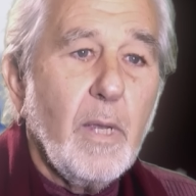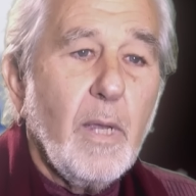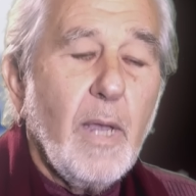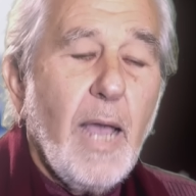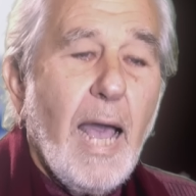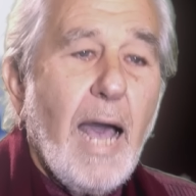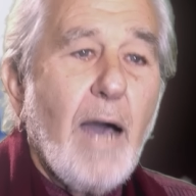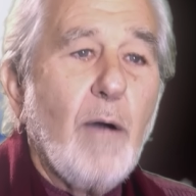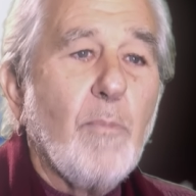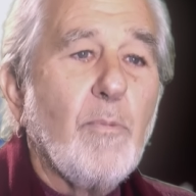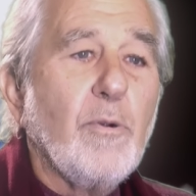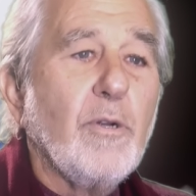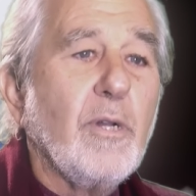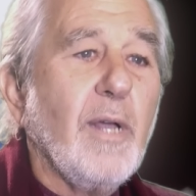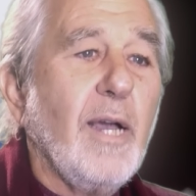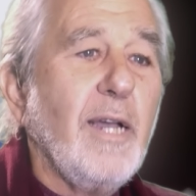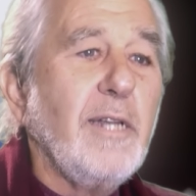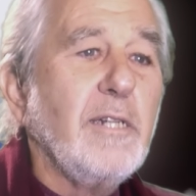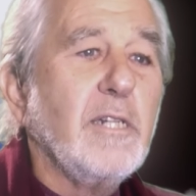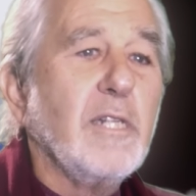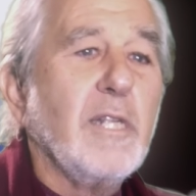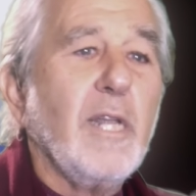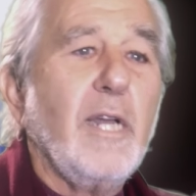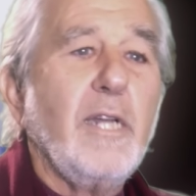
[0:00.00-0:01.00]
Albert
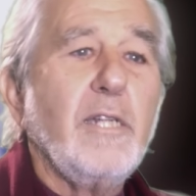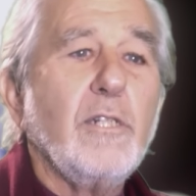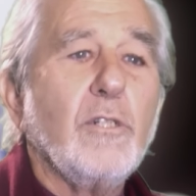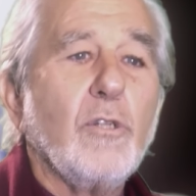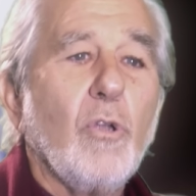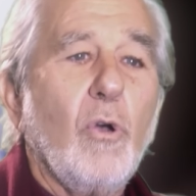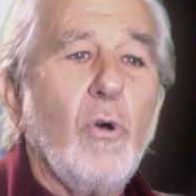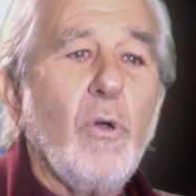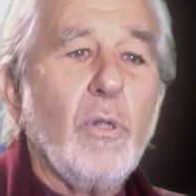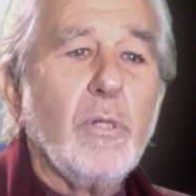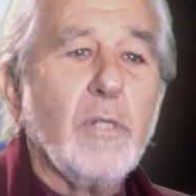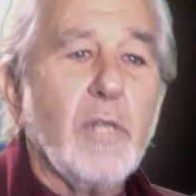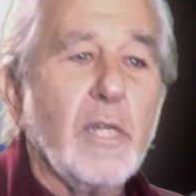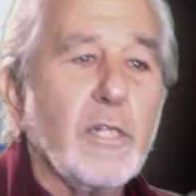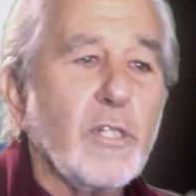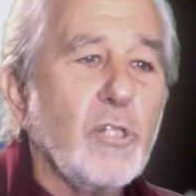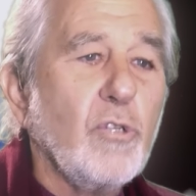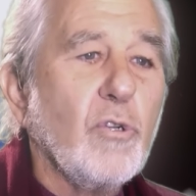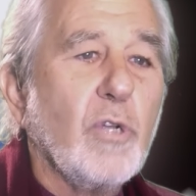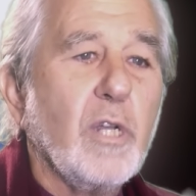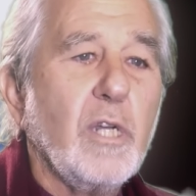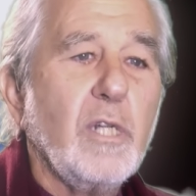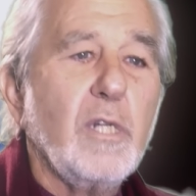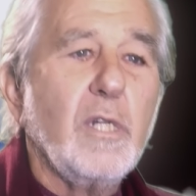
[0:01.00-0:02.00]
Einstein told us
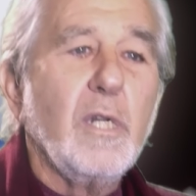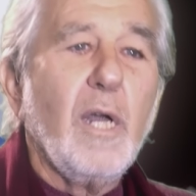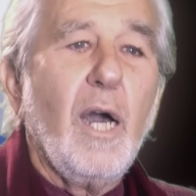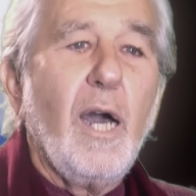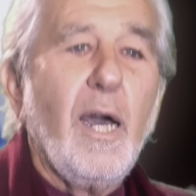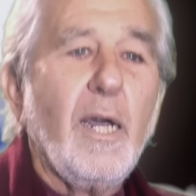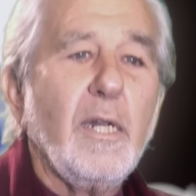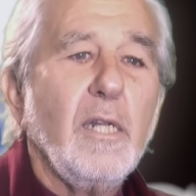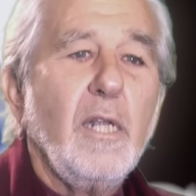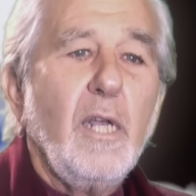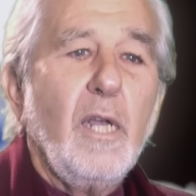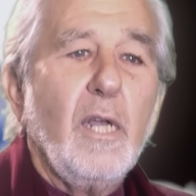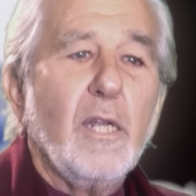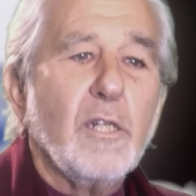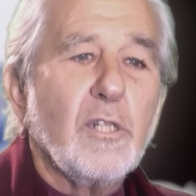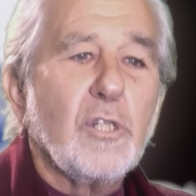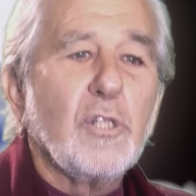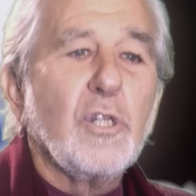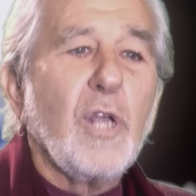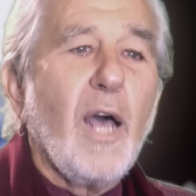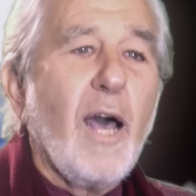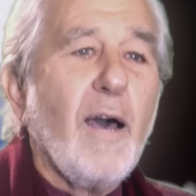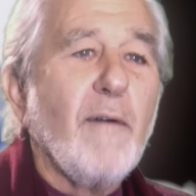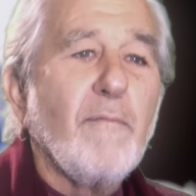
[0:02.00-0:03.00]
you cannot
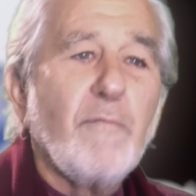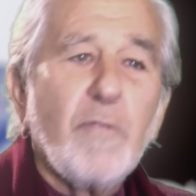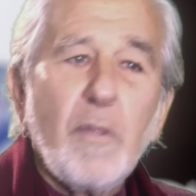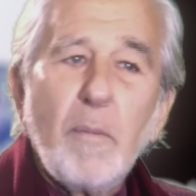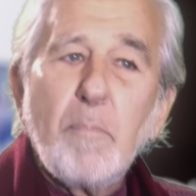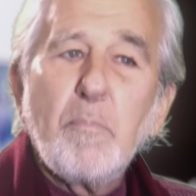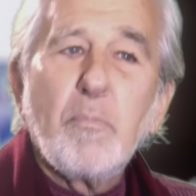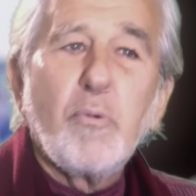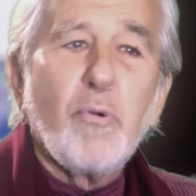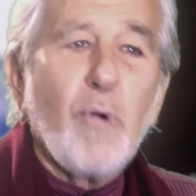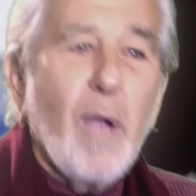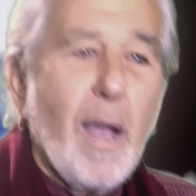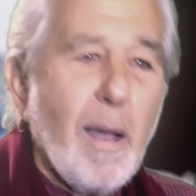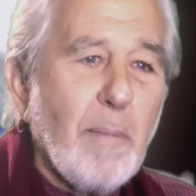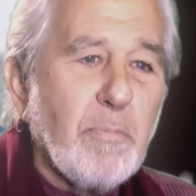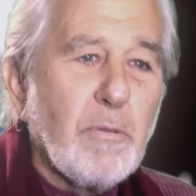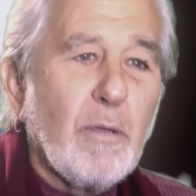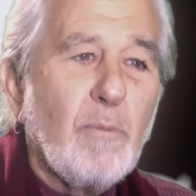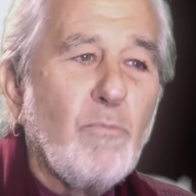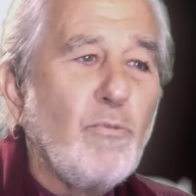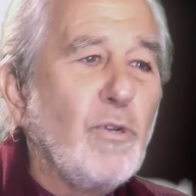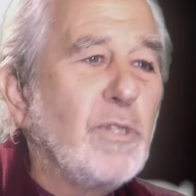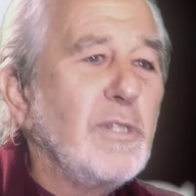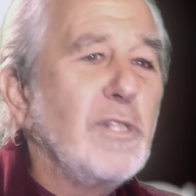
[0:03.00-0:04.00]
solve the
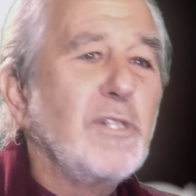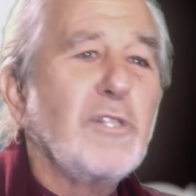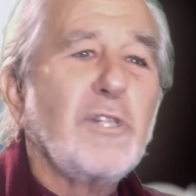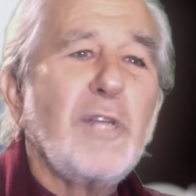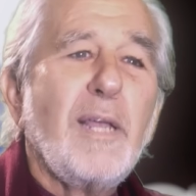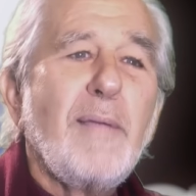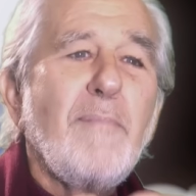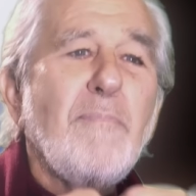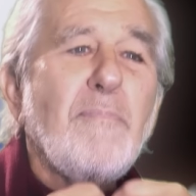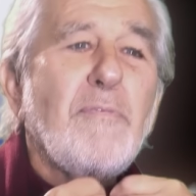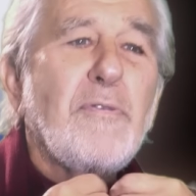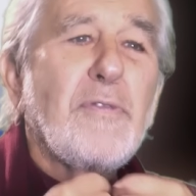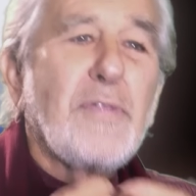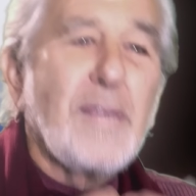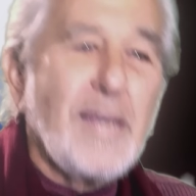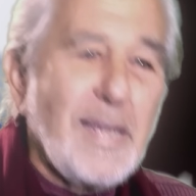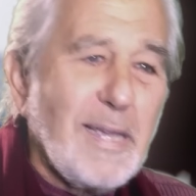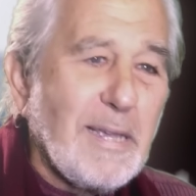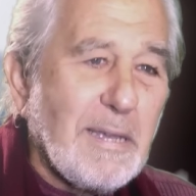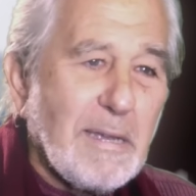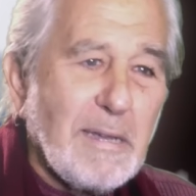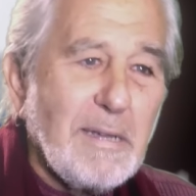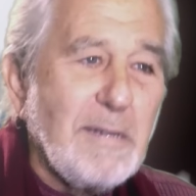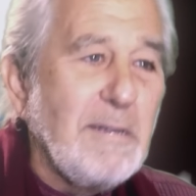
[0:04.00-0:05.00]
problem with the same
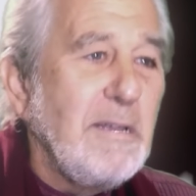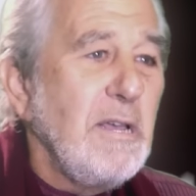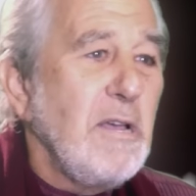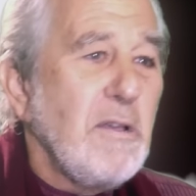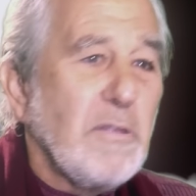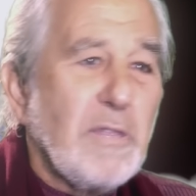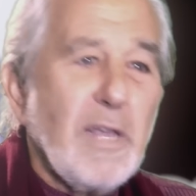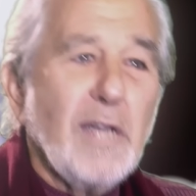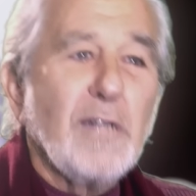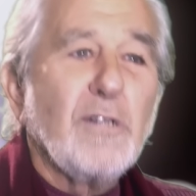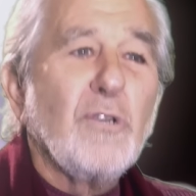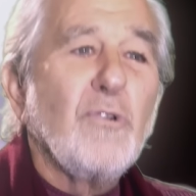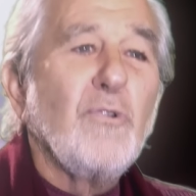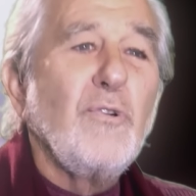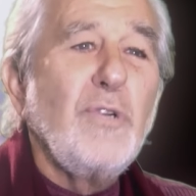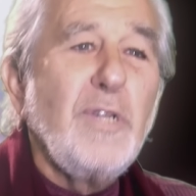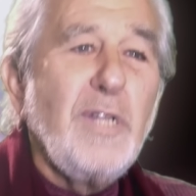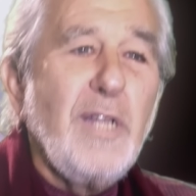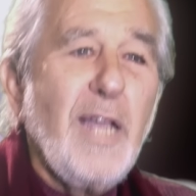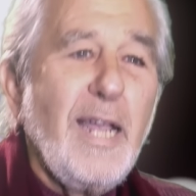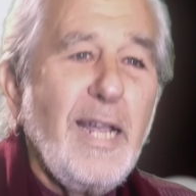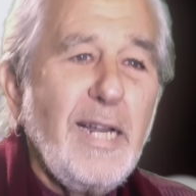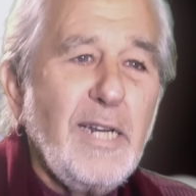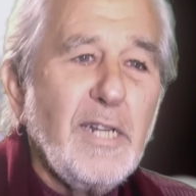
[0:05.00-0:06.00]
thinking that
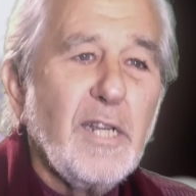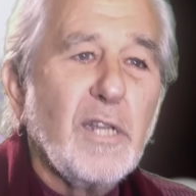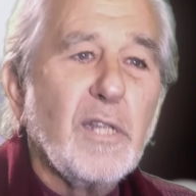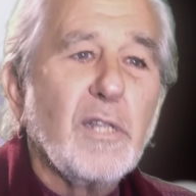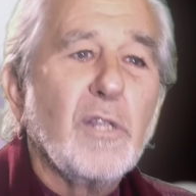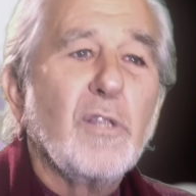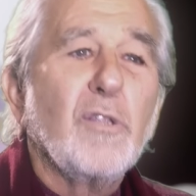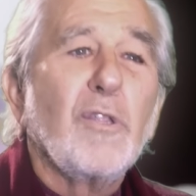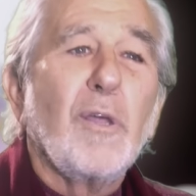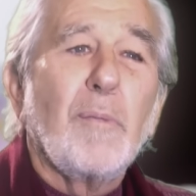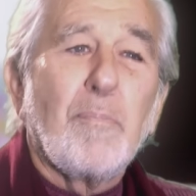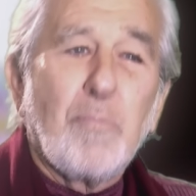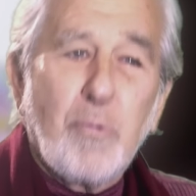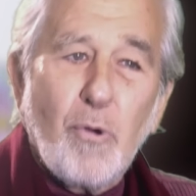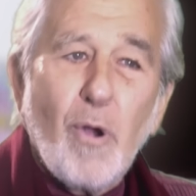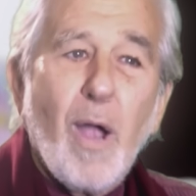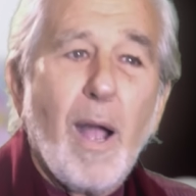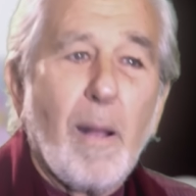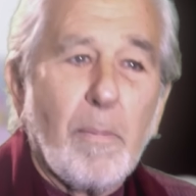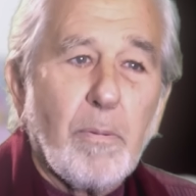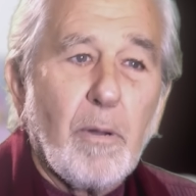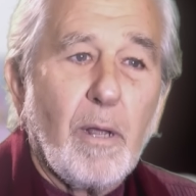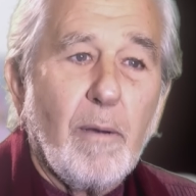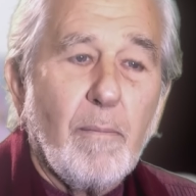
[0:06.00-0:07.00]
created the
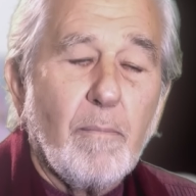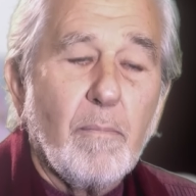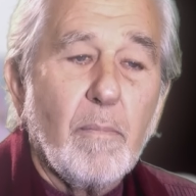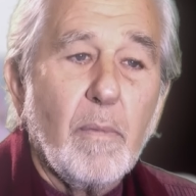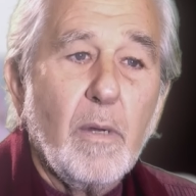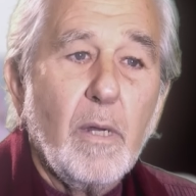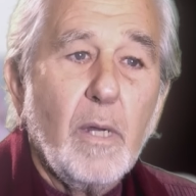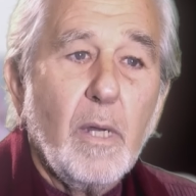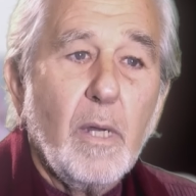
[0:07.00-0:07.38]
problem.